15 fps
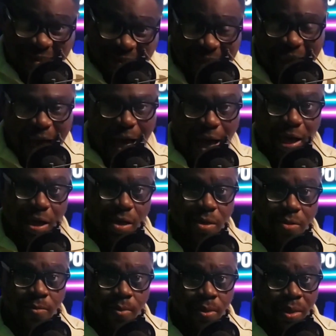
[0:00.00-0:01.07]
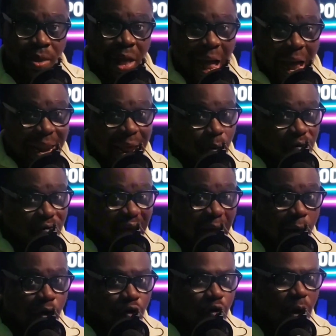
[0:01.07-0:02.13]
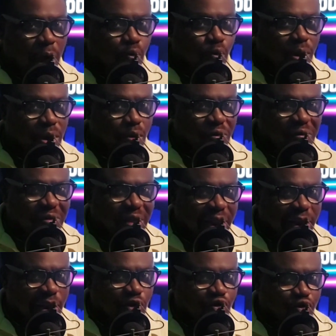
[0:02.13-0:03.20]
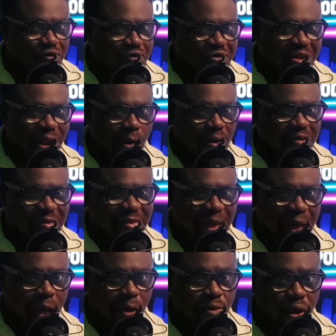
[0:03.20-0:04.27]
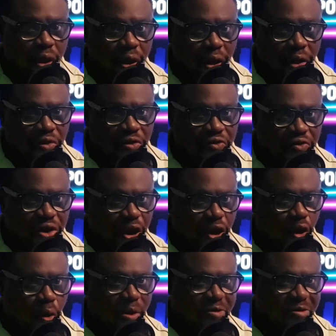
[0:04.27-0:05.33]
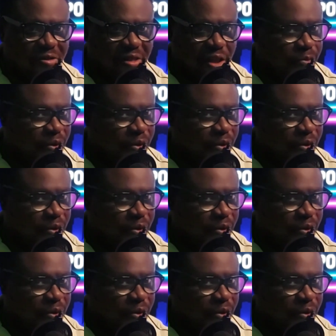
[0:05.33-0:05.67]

T.I. And that was how gradually we started introducing our sound to the global stage.